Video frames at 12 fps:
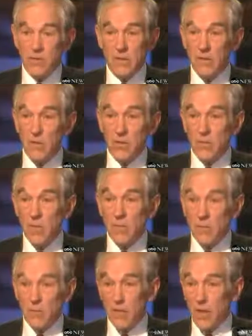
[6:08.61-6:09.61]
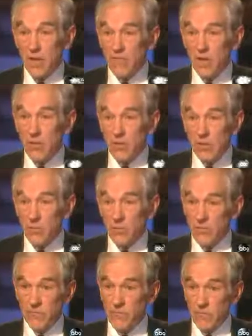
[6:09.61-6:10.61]
And a lot of elderly
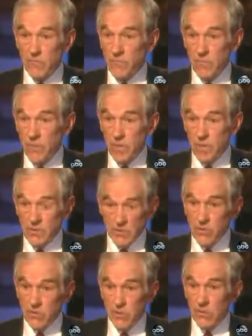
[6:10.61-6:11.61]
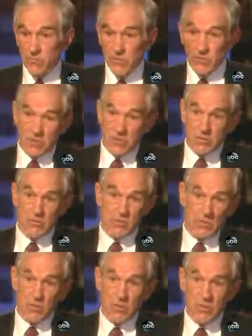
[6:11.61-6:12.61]
were, and still are, furious
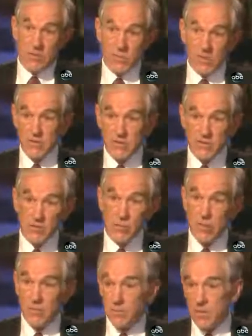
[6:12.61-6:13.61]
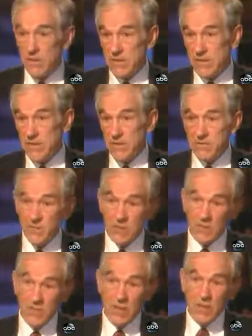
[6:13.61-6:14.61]
over that program because it's so complex and
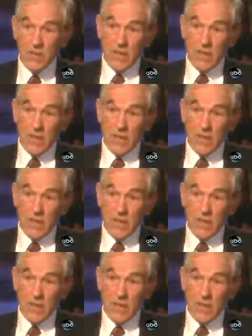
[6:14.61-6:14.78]
difficult.